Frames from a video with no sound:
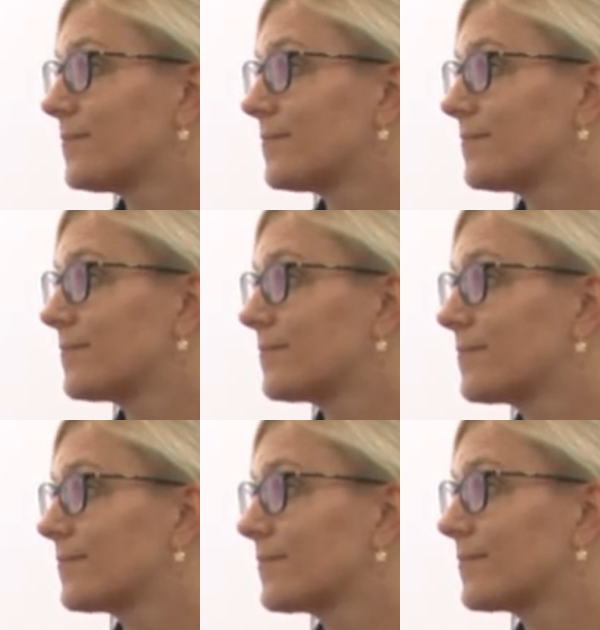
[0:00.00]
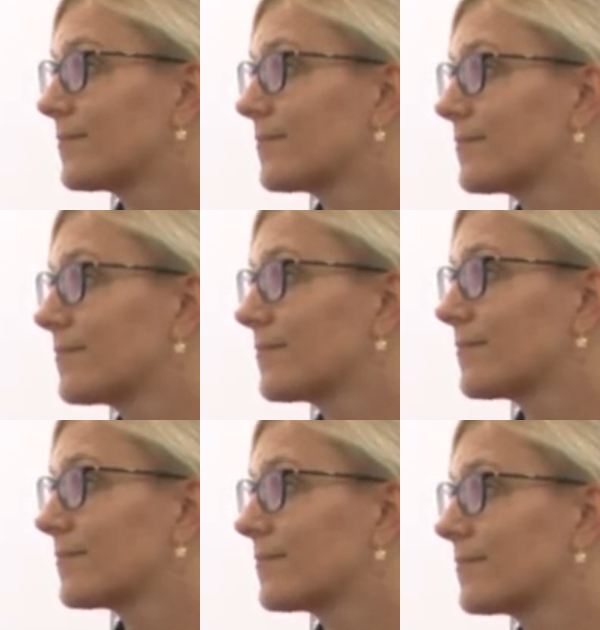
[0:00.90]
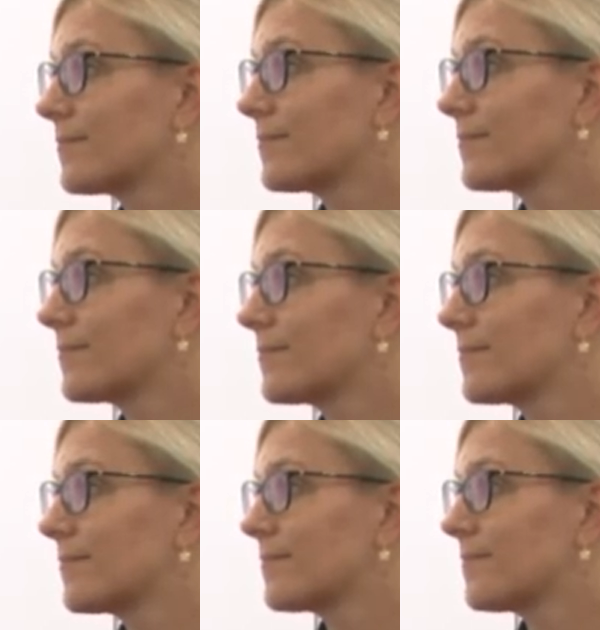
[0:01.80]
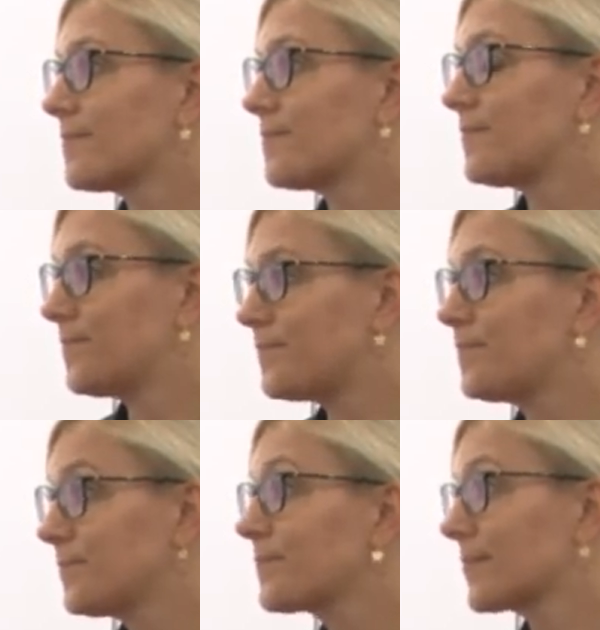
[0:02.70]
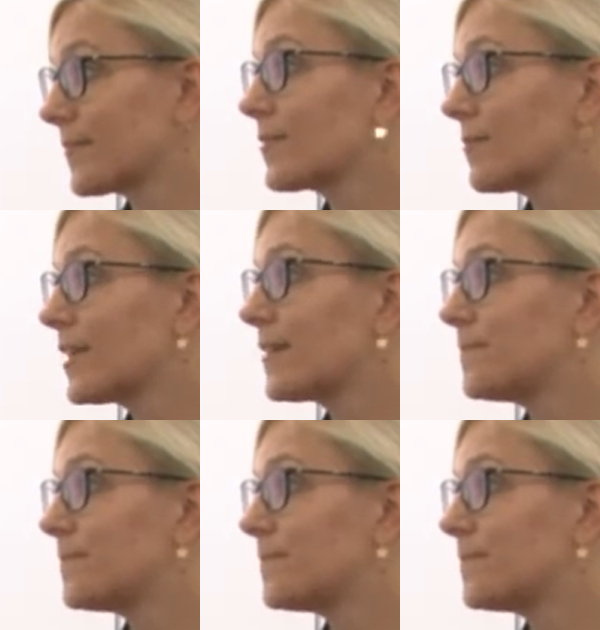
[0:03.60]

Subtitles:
No words are spoken by the person on screen.